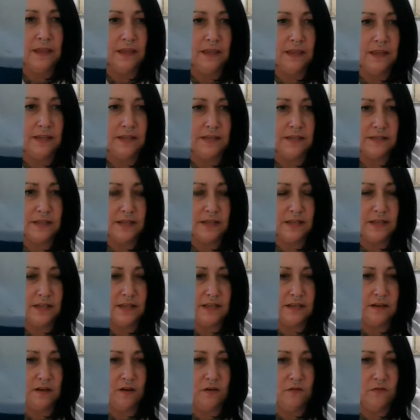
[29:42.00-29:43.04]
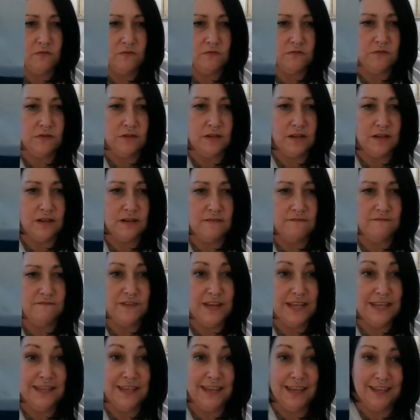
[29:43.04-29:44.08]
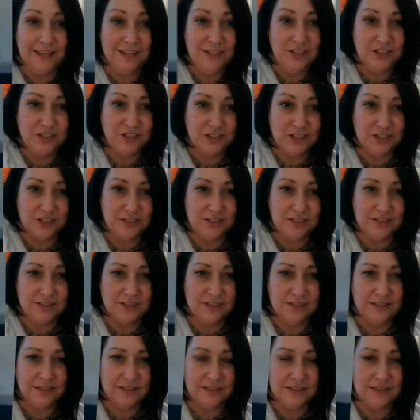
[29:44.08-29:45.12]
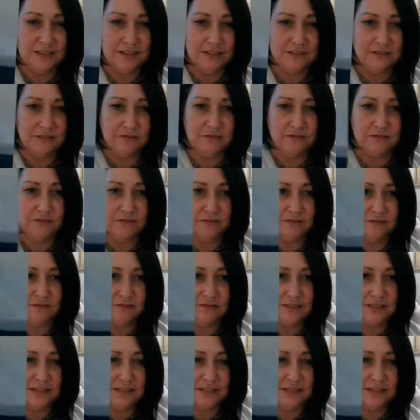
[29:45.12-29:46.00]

It is an old vacation little,